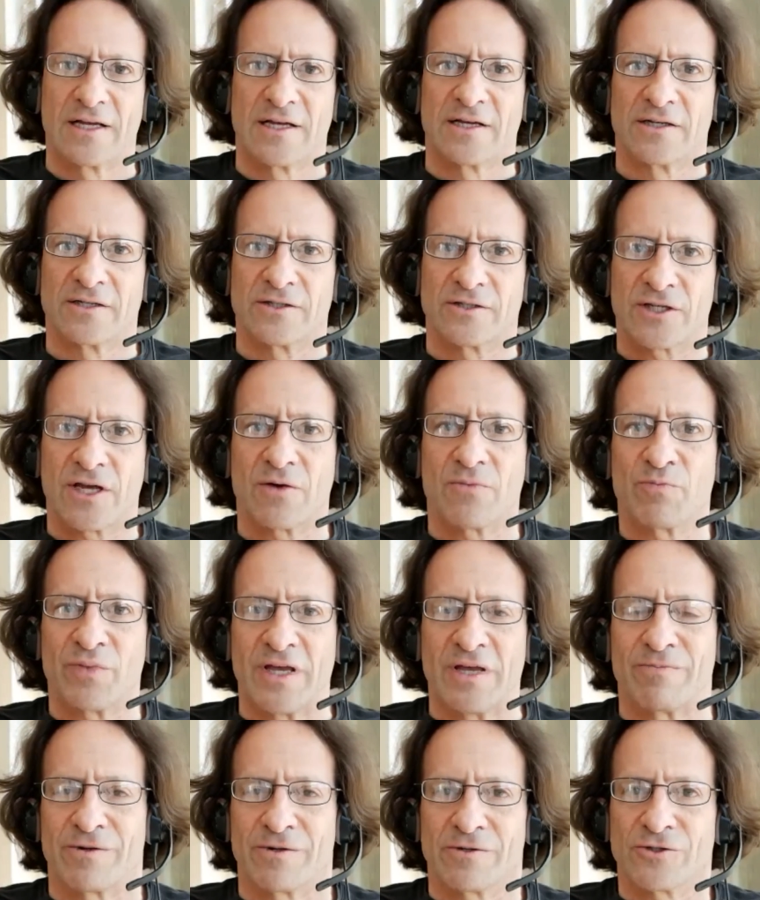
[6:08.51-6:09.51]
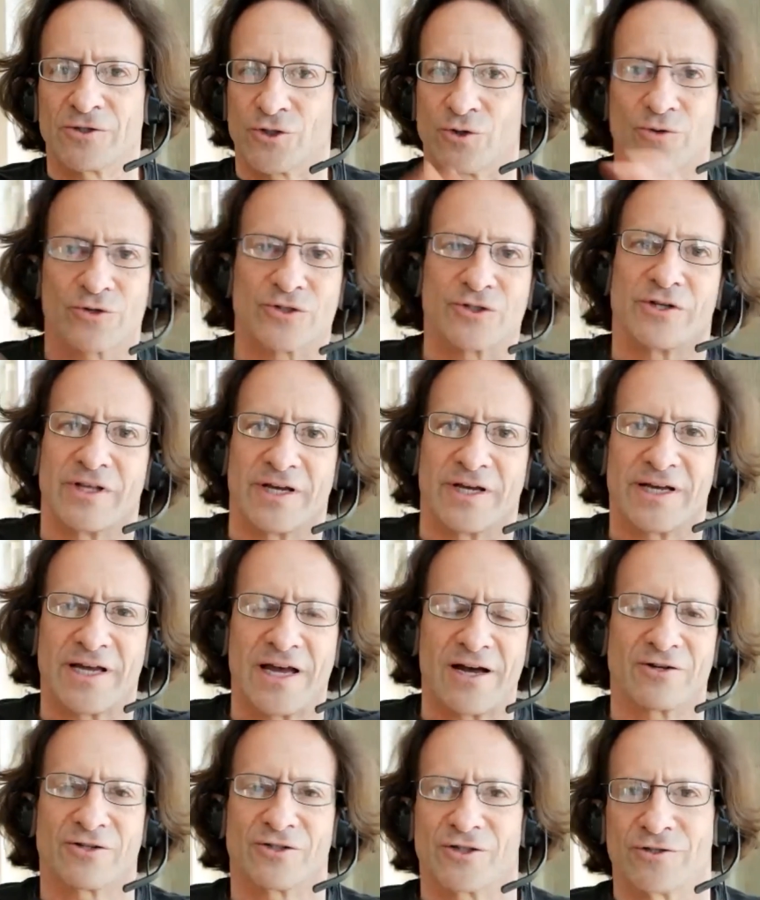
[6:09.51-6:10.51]
Some people talk to their
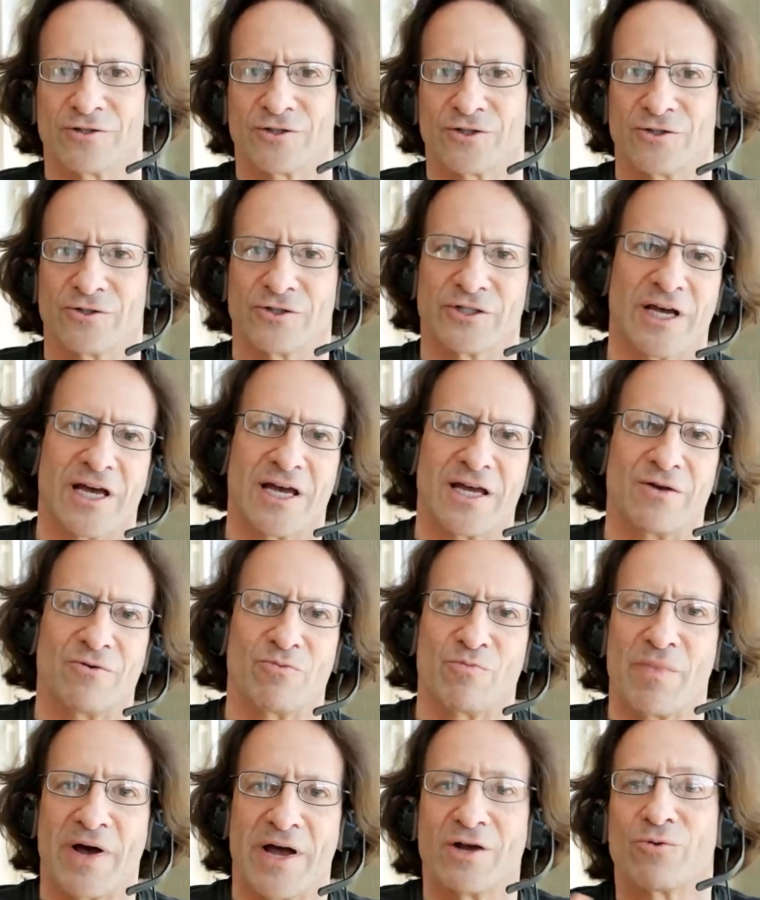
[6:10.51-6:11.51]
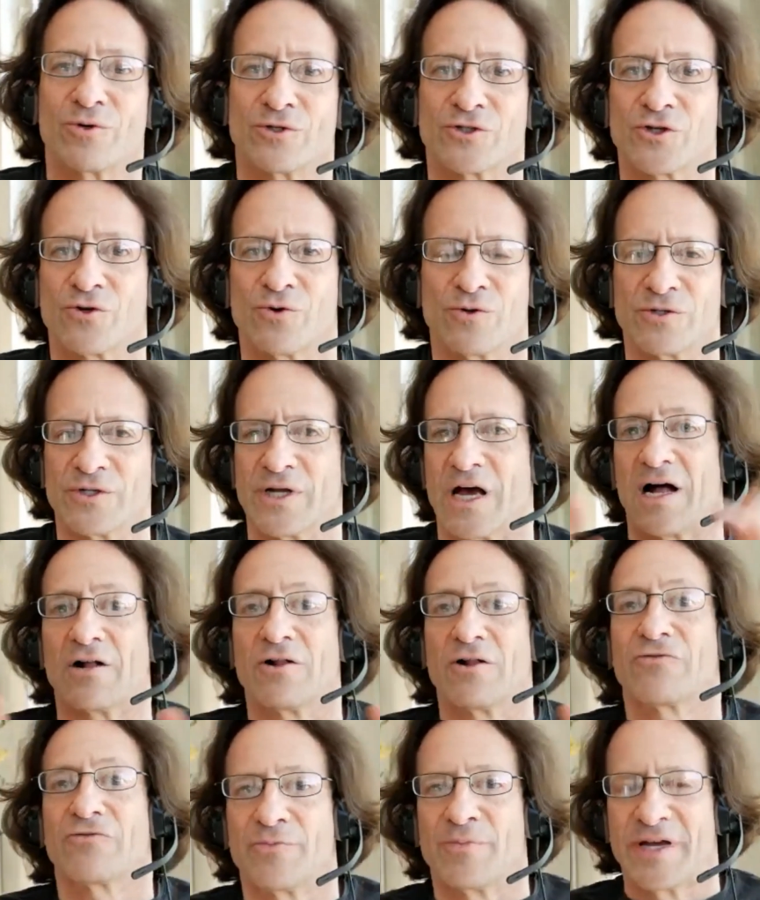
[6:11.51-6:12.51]
accountants who say make what's called
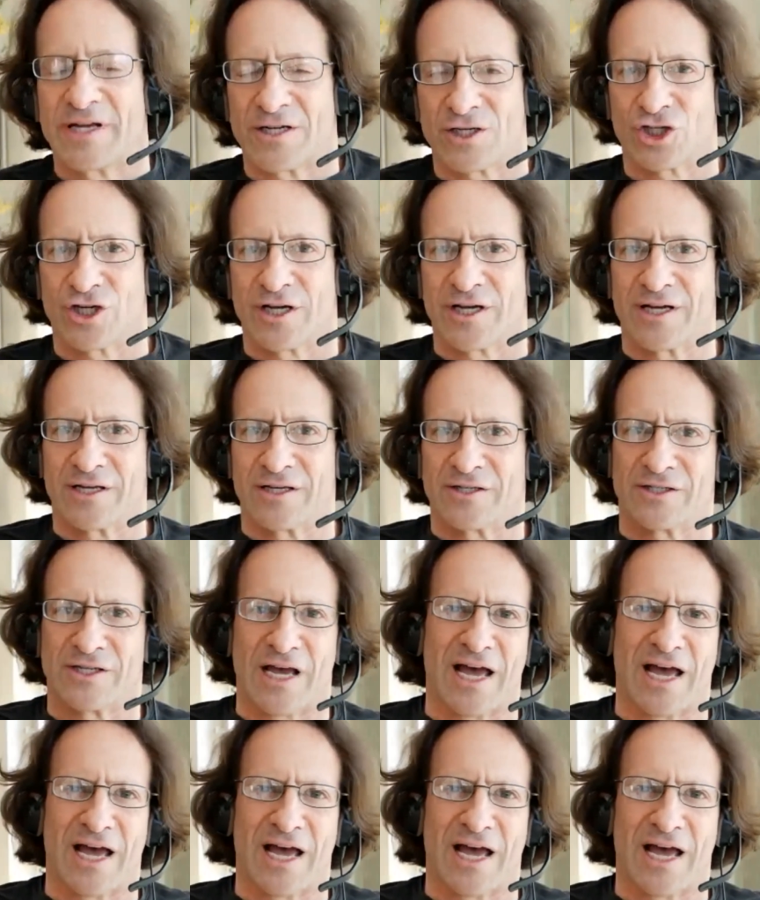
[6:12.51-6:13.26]
alphabet shares,